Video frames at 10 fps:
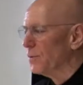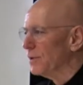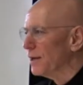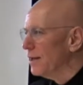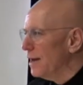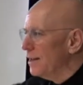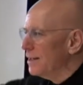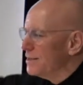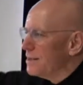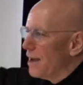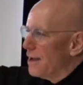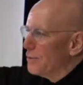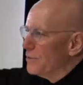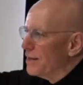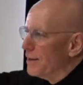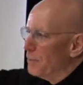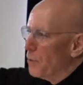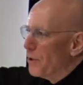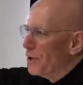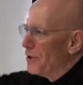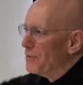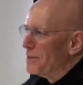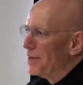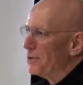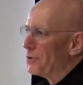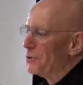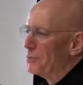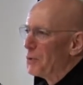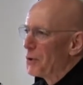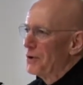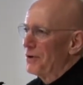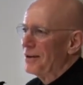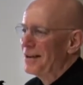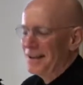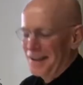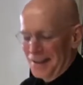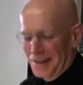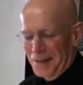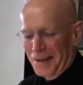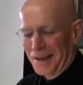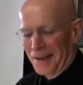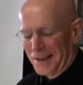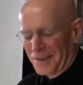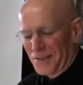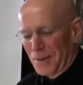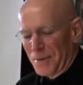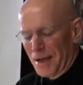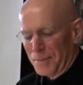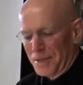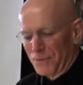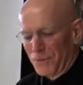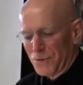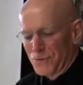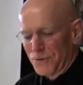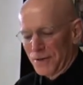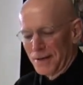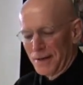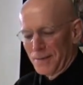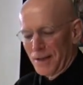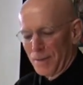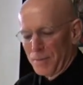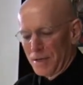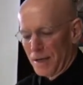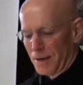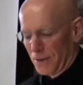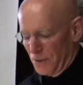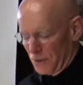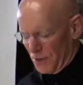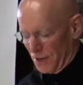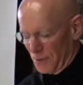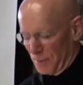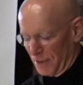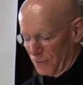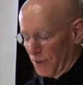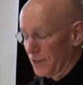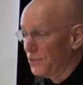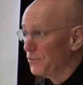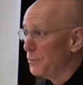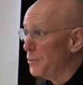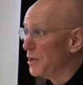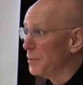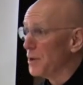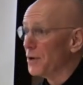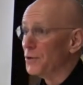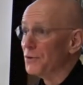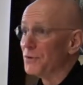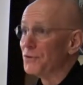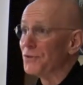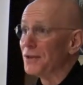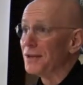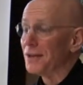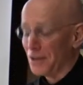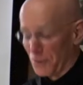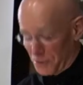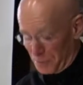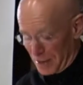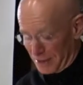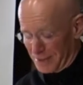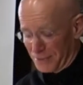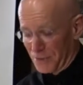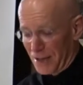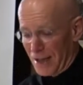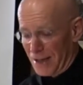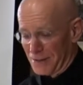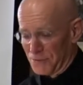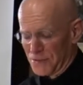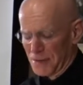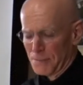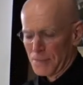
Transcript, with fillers: or the Canadian attack when they come pouring over that northern border. Uh, sometime in the future, I'll be down in Utah with my friends from Brigham Young University at our respective caves.